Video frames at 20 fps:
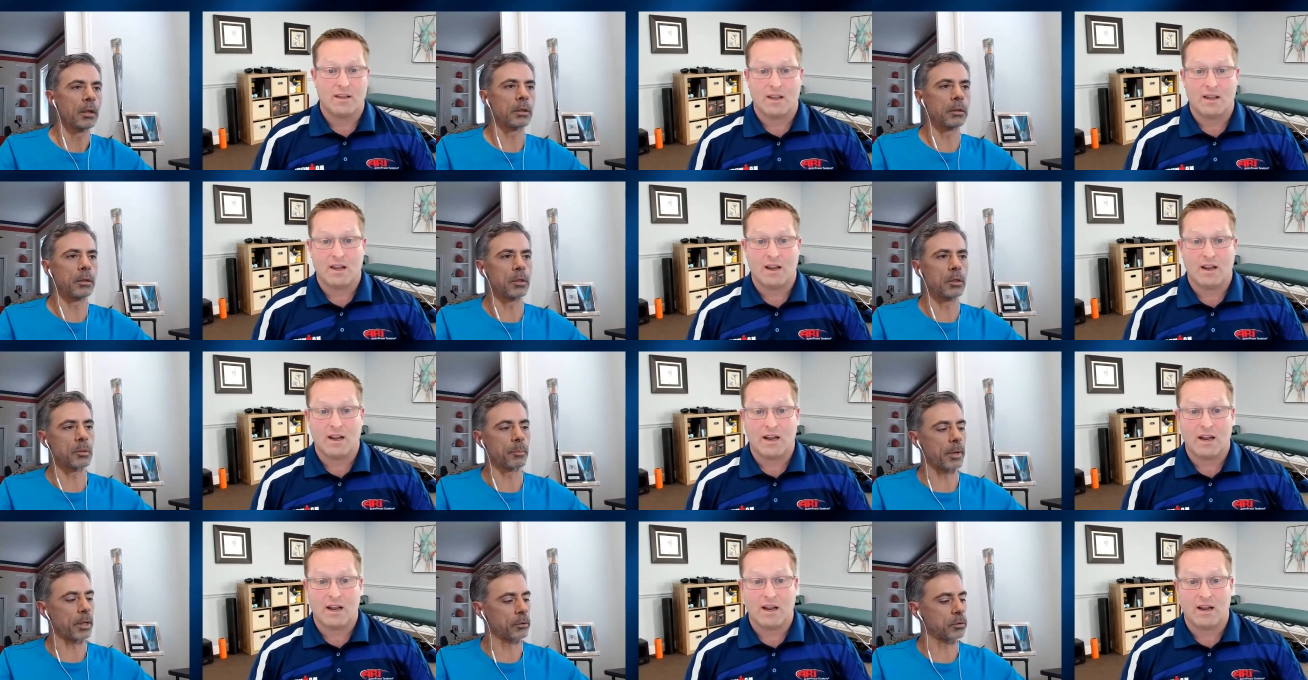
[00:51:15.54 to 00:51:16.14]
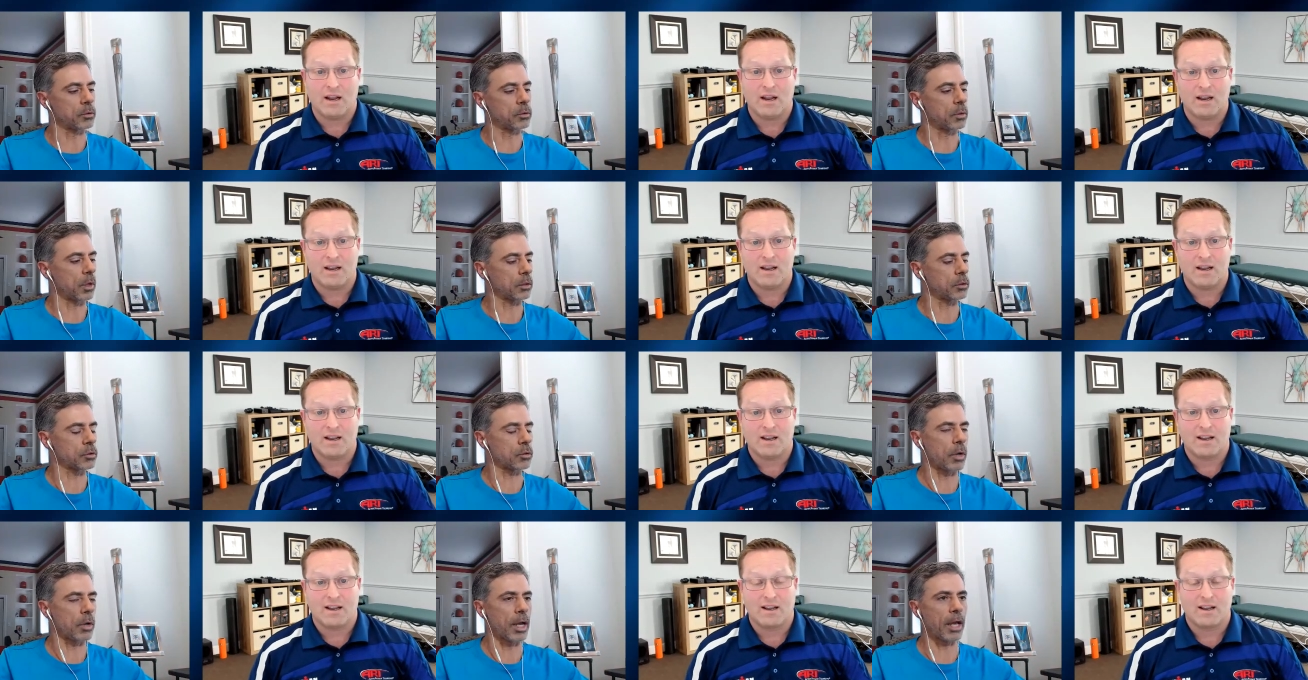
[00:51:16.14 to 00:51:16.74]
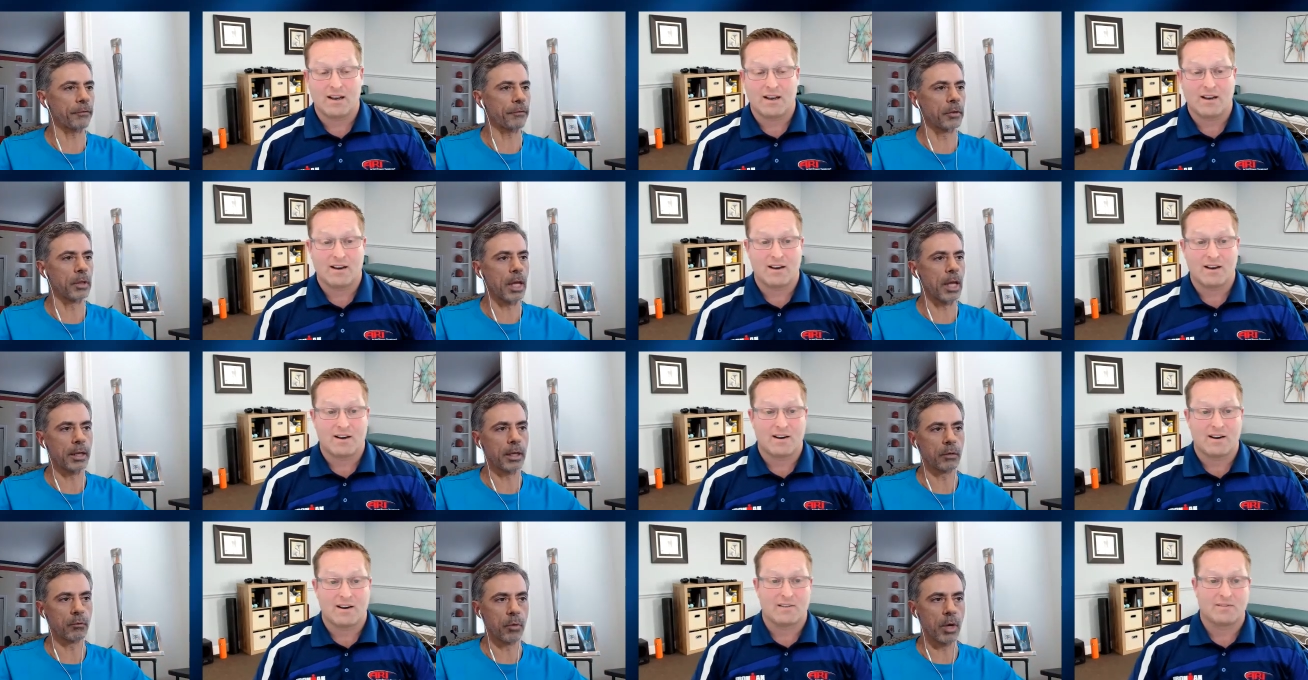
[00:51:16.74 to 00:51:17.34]
Speaker 1: Good news about uh,
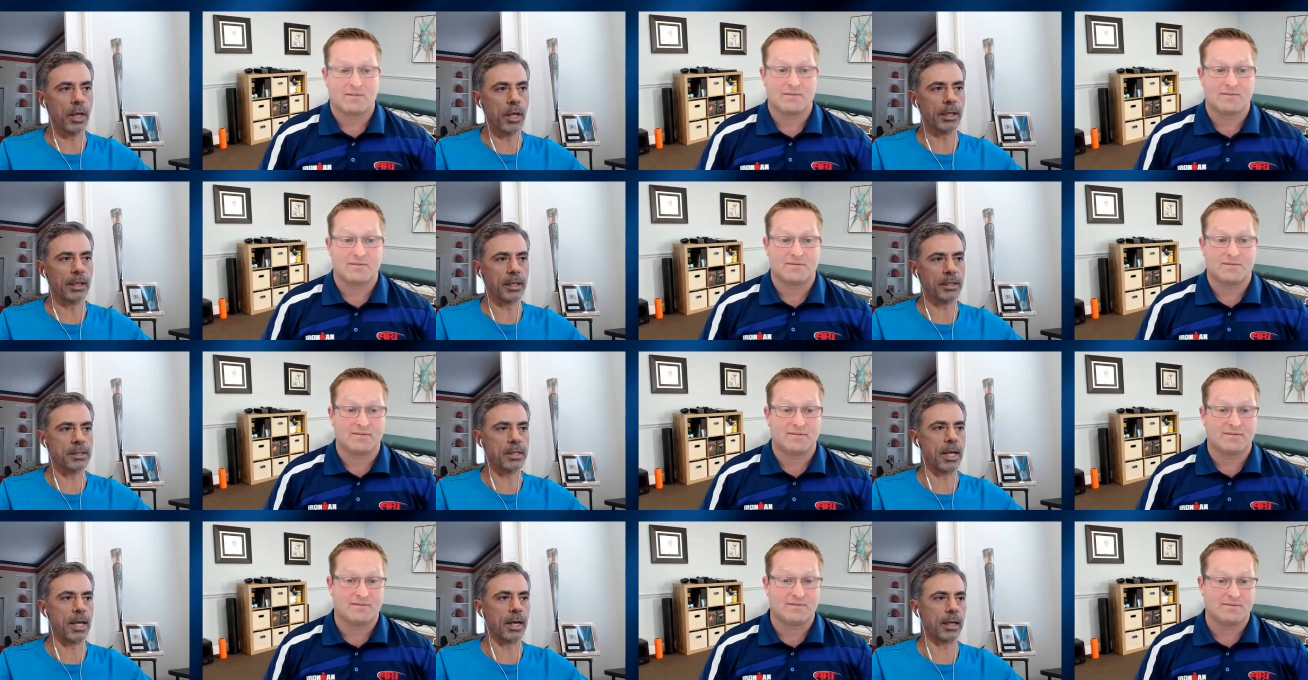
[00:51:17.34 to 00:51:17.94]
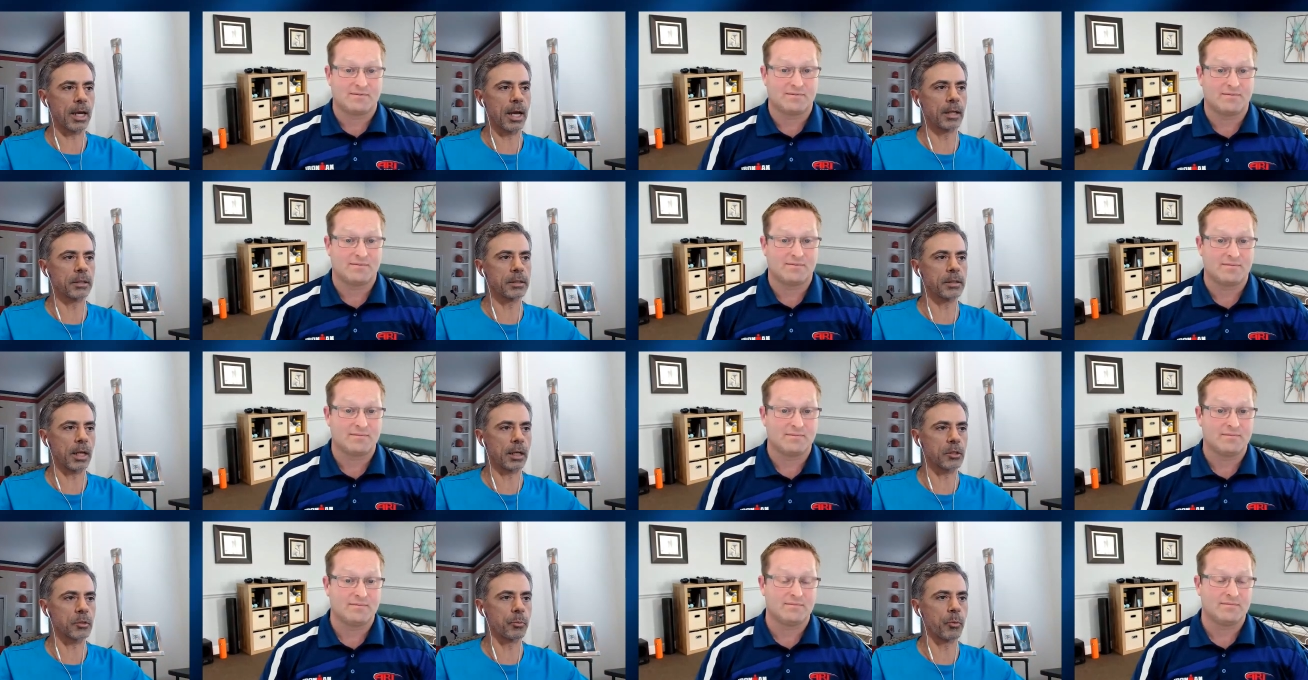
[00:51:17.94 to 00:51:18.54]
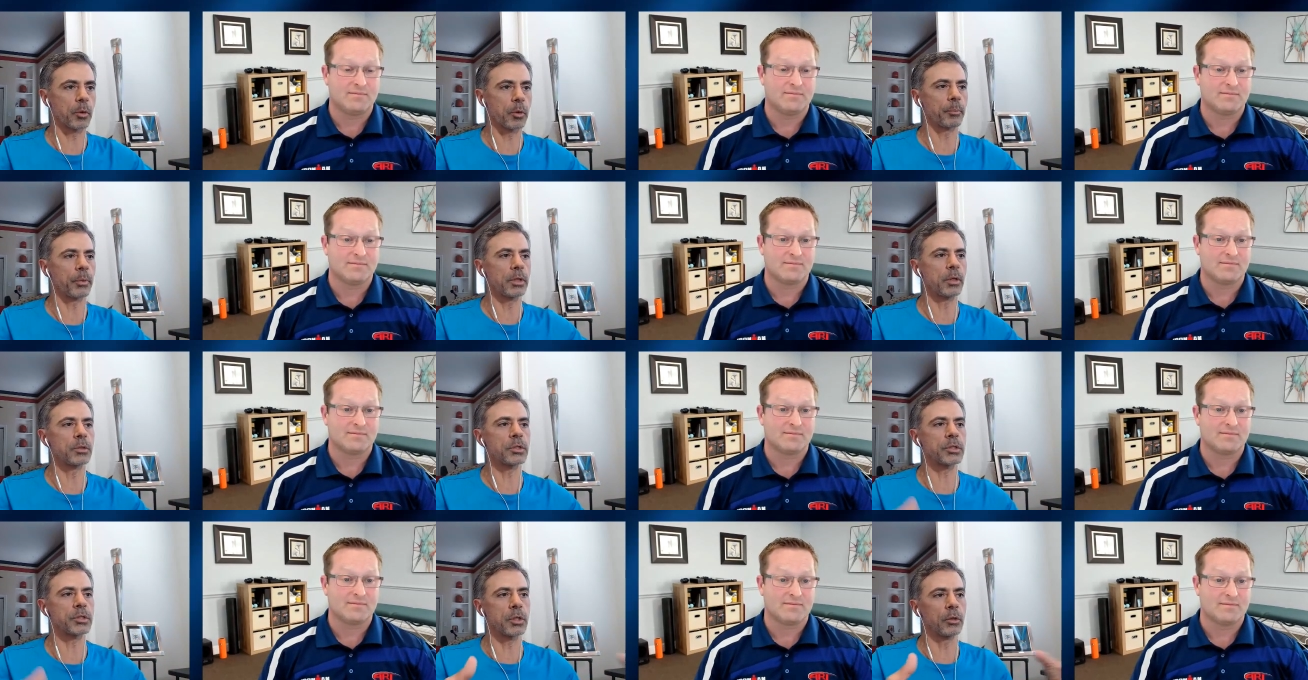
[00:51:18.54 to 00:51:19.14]
triathlon and running, it's not a contact sport,
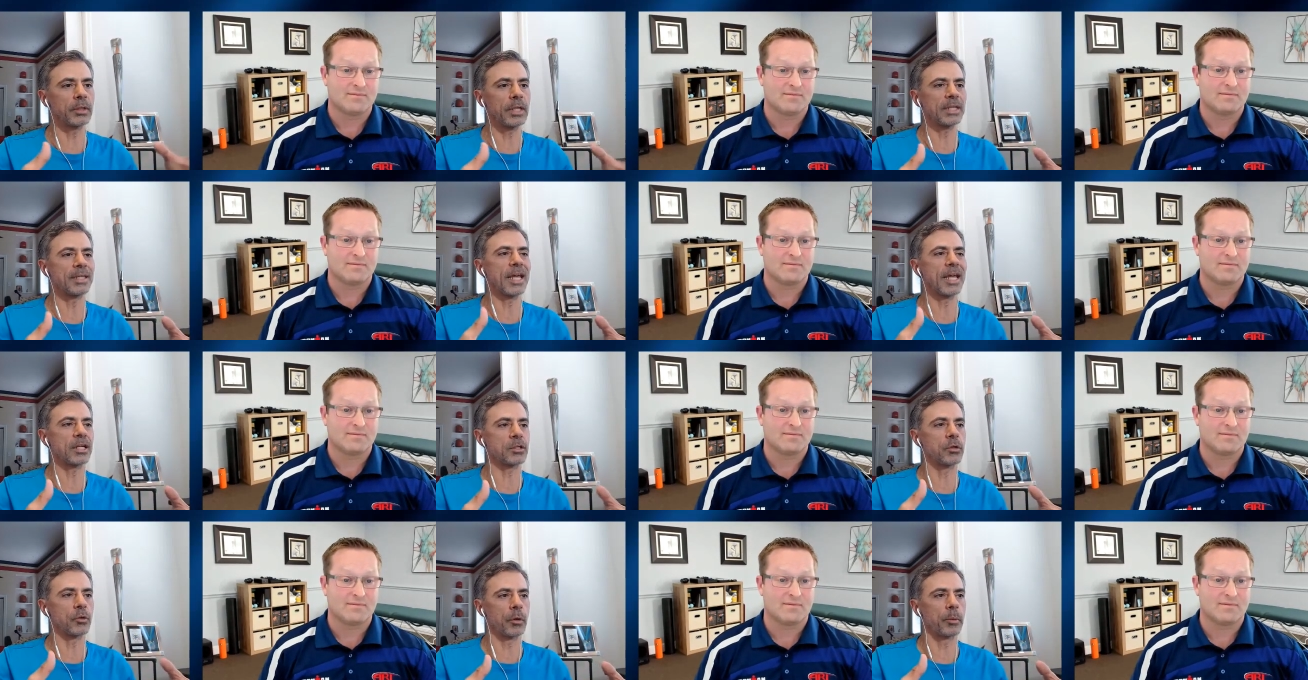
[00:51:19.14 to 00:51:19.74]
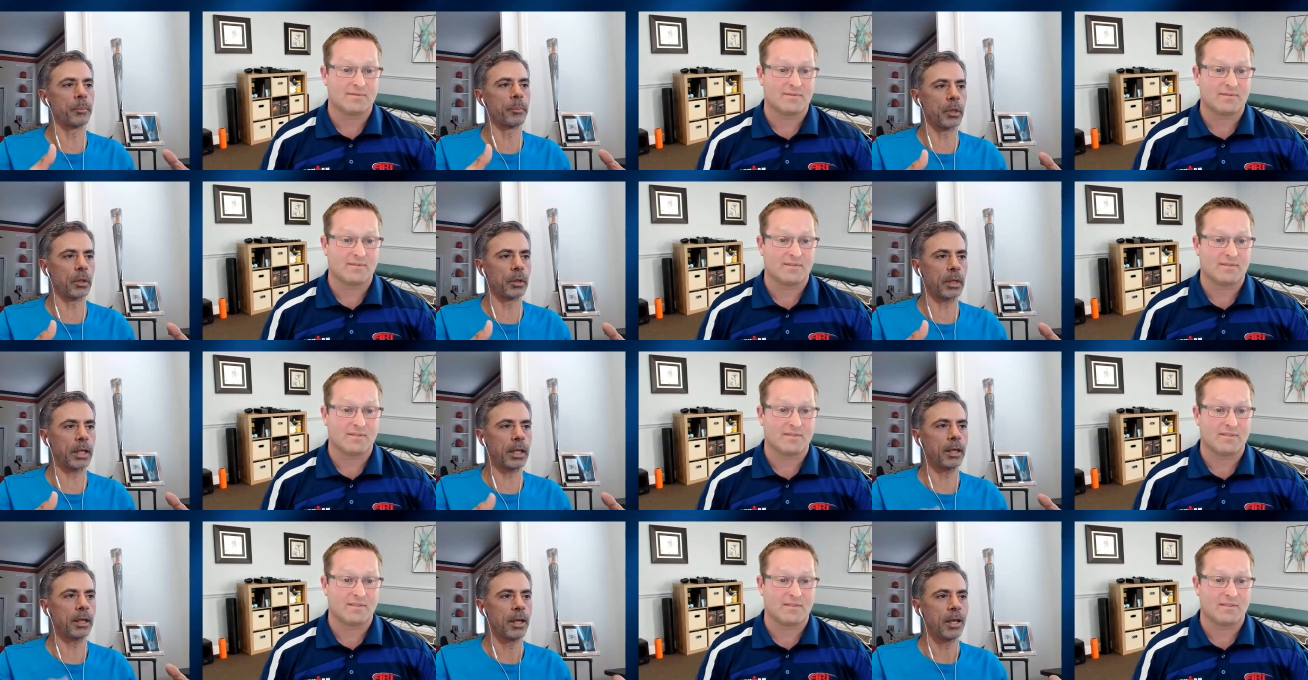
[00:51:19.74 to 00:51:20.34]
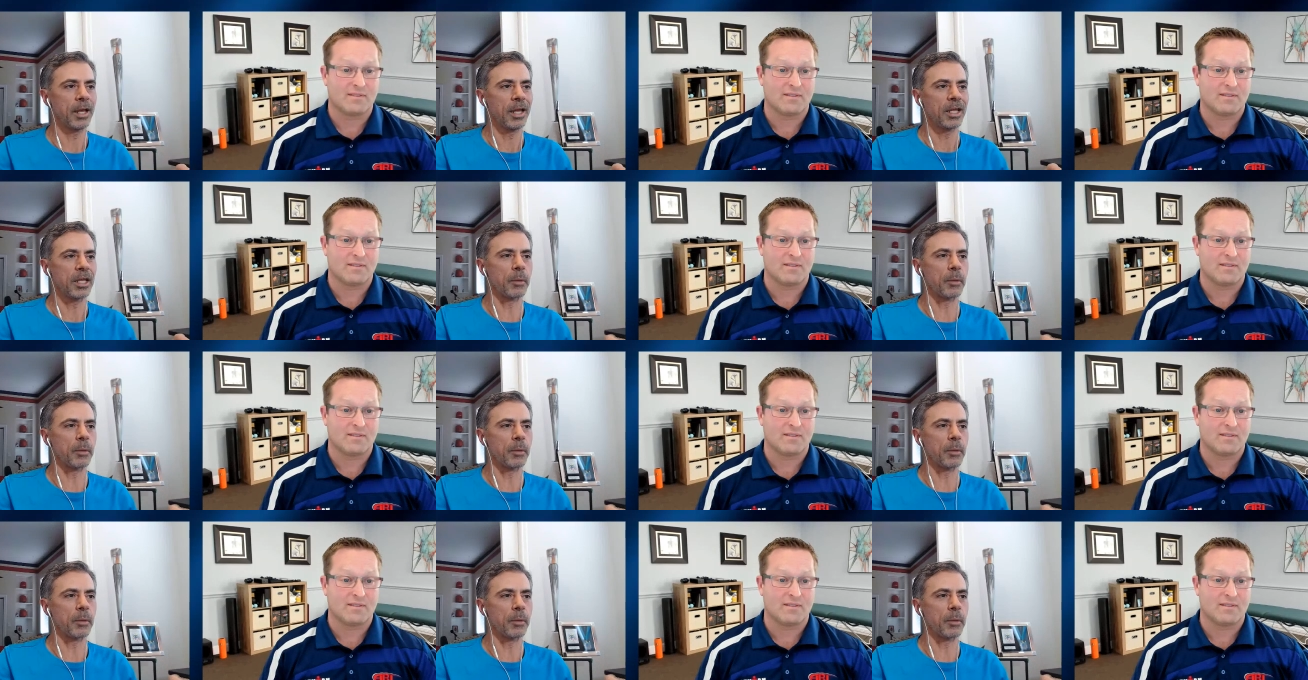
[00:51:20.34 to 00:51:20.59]
but you still need that durability.